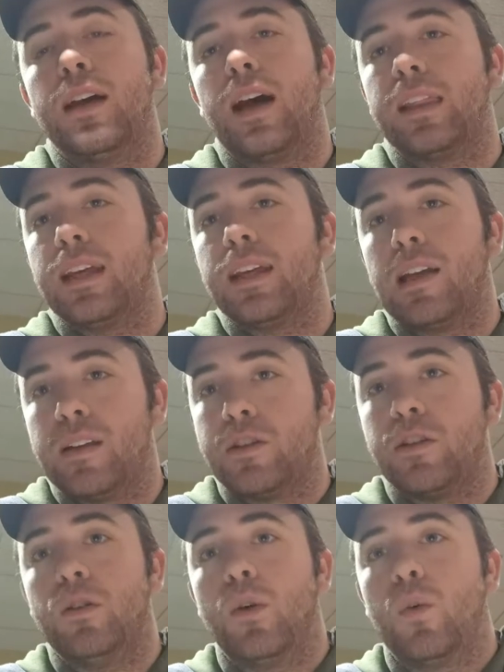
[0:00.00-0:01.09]
I think
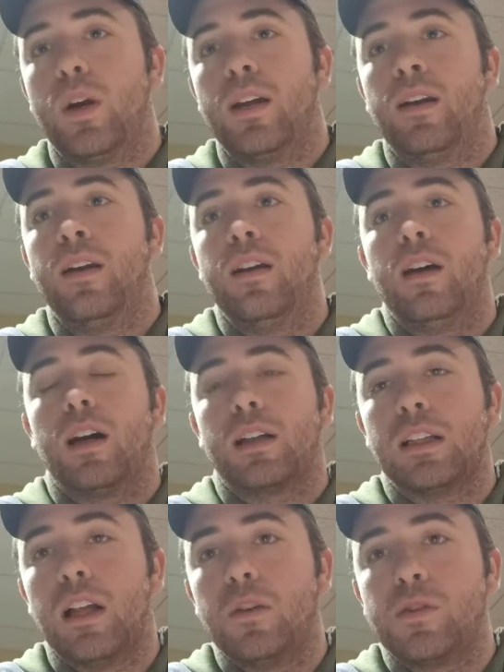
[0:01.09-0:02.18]
LSU will win a
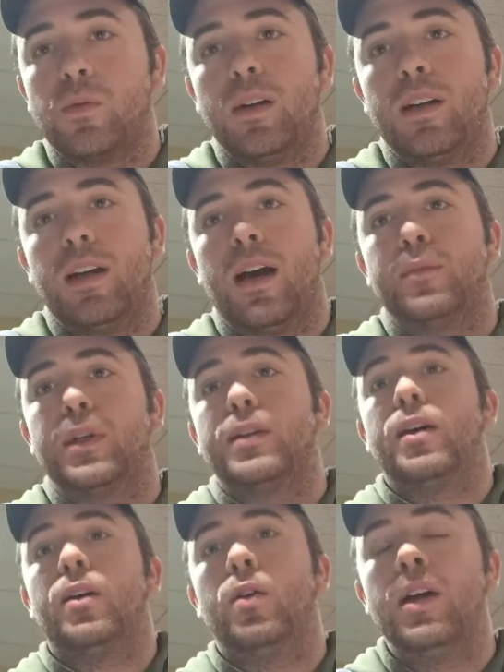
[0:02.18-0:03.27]
close one. I'm going to
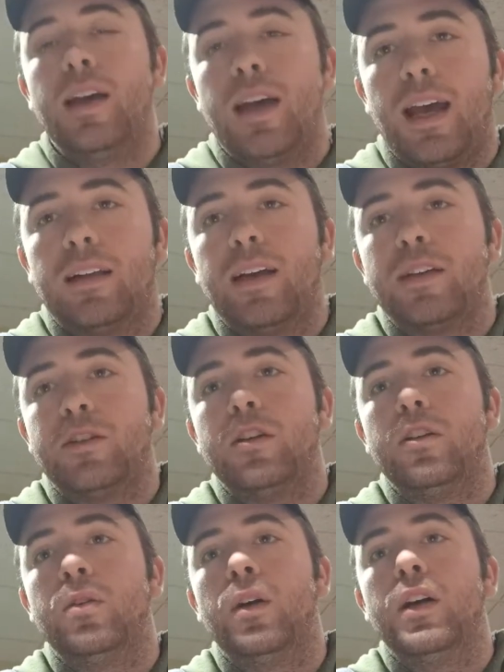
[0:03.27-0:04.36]
go
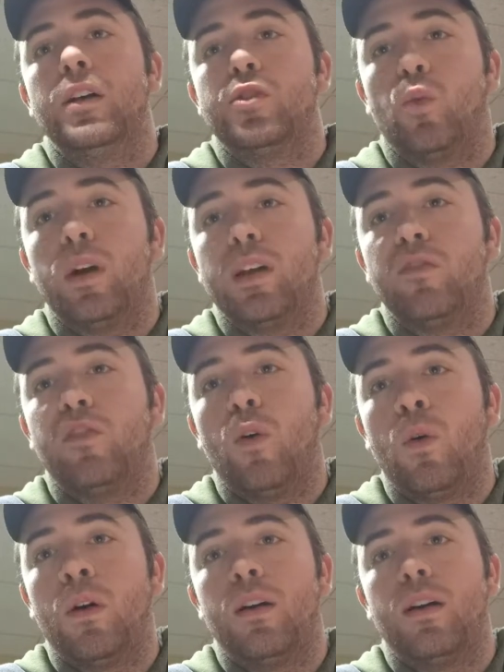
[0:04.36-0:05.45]
LSU
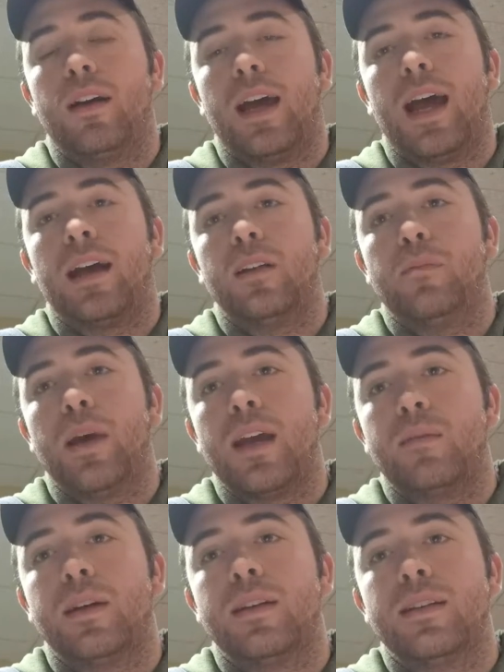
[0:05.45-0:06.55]
24,
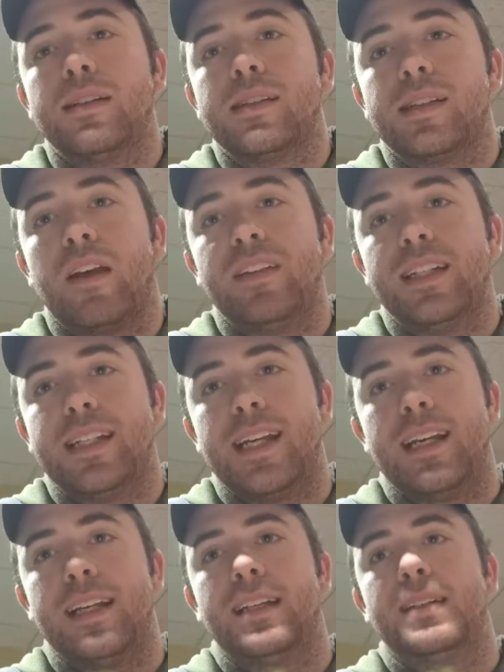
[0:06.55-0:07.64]
Alabama
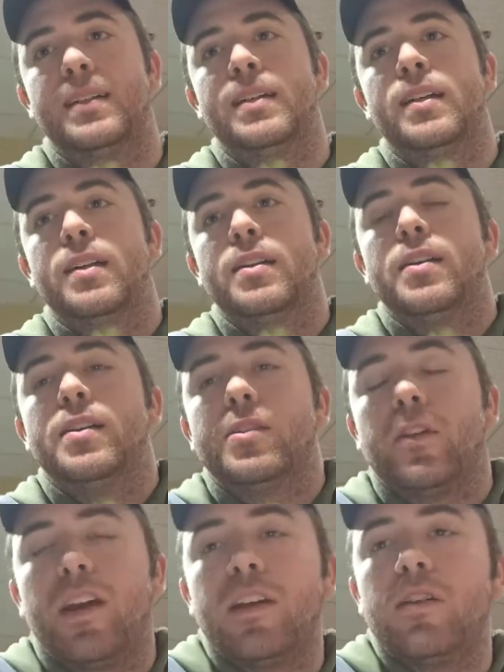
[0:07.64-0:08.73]
17.
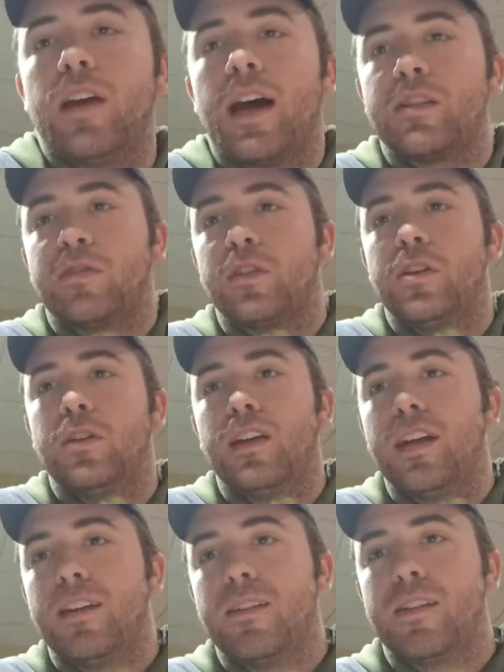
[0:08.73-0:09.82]
So thank you guys for tuning
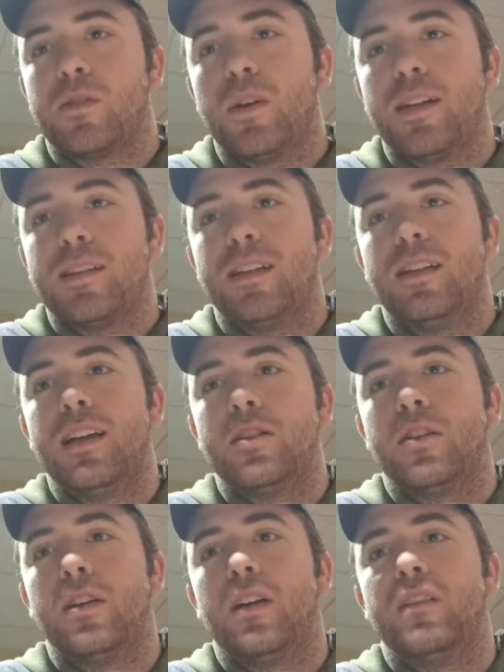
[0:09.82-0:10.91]
in to this week's
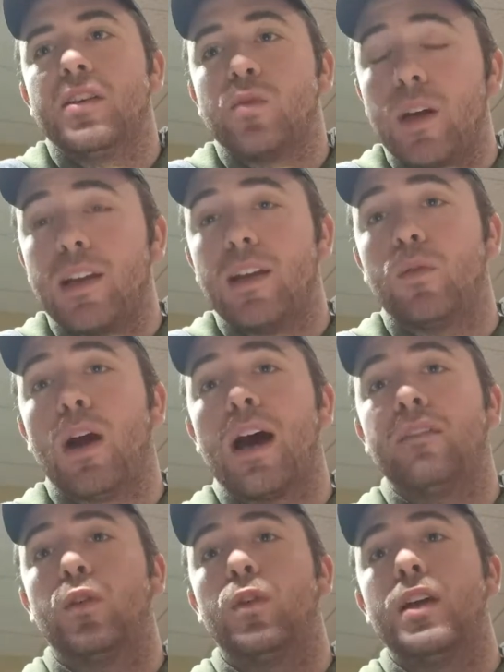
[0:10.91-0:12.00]
edition of This Week in
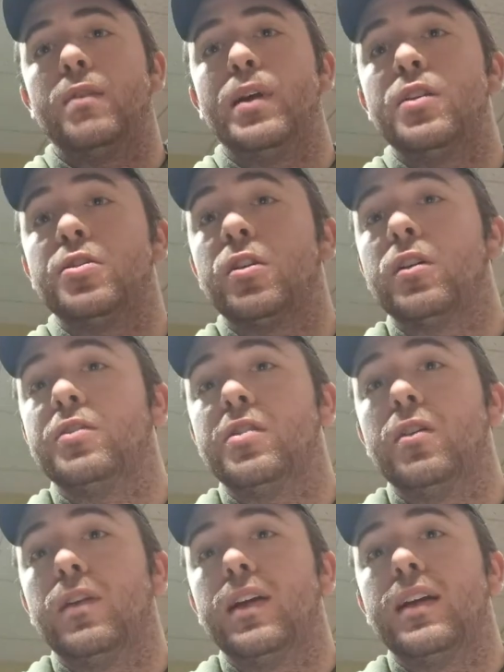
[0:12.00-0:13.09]
Rivalry. Be sure to
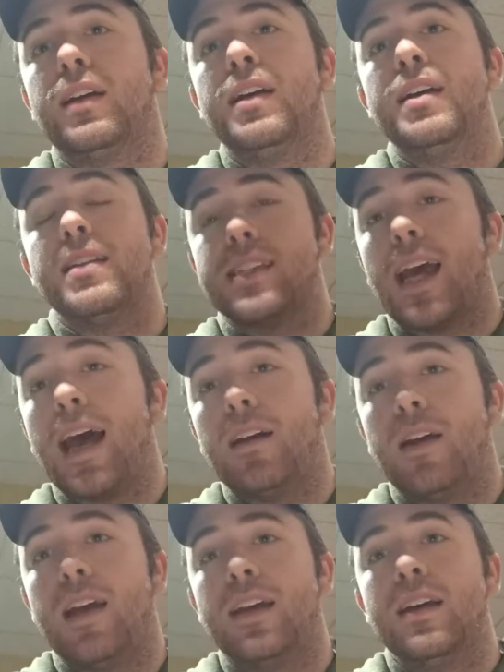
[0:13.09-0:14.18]
tune in
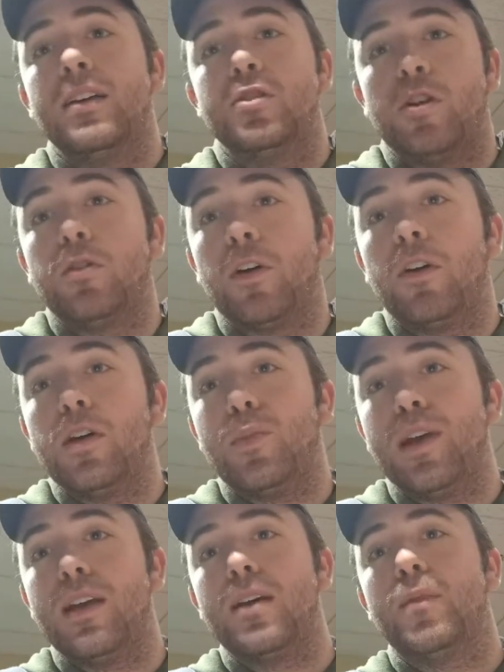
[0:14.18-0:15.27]
Saturday, 2:30
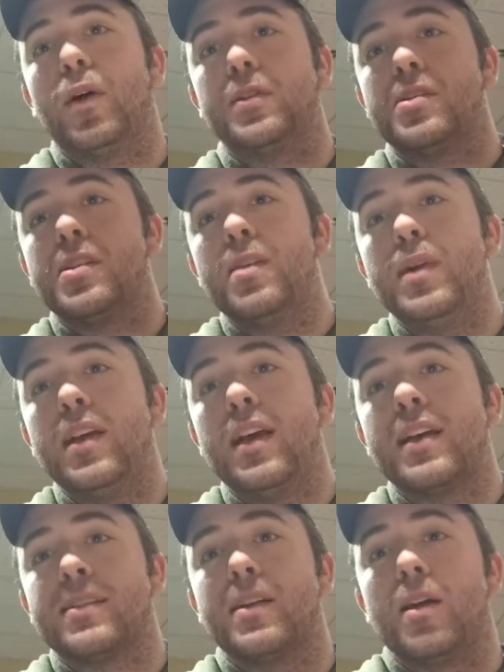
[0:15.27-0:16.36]
p.m. on
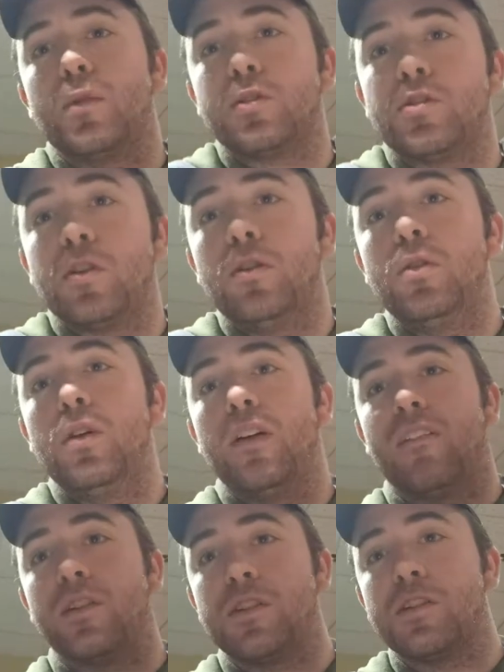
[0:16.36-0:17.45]
CBS. Number 2
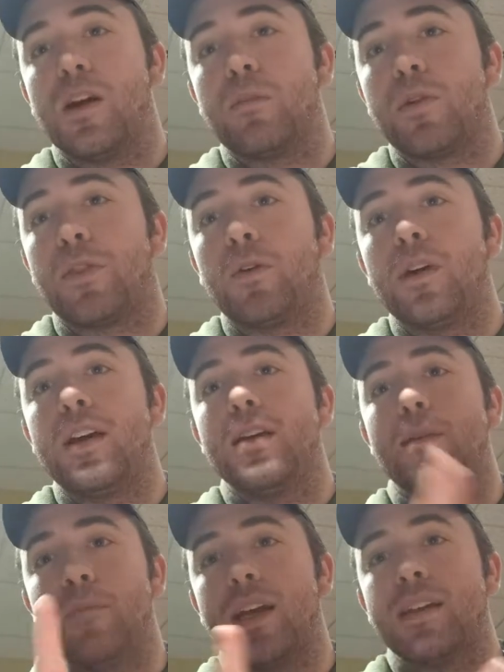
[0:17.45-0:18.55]
versus number 3,
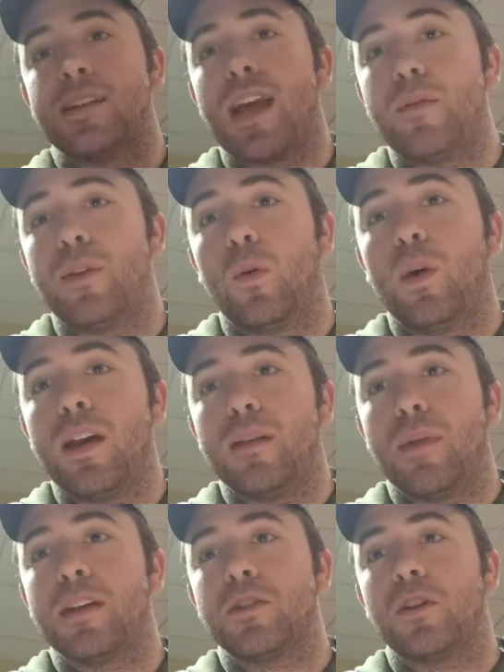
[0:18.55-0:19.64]
biggest game of the week.
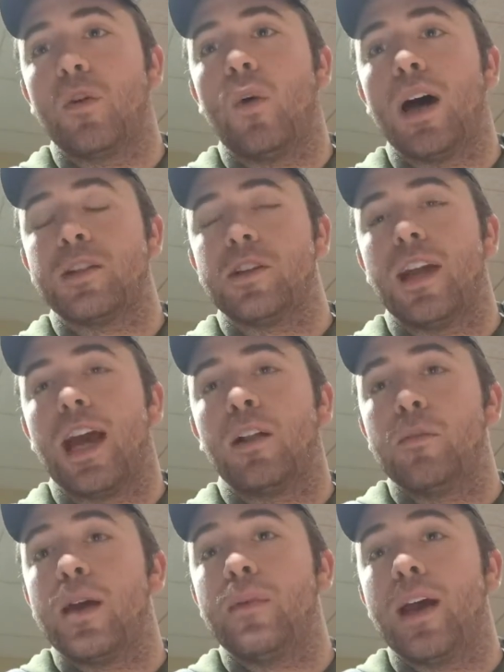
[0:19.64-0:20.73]
Make sure to watch it. Alabama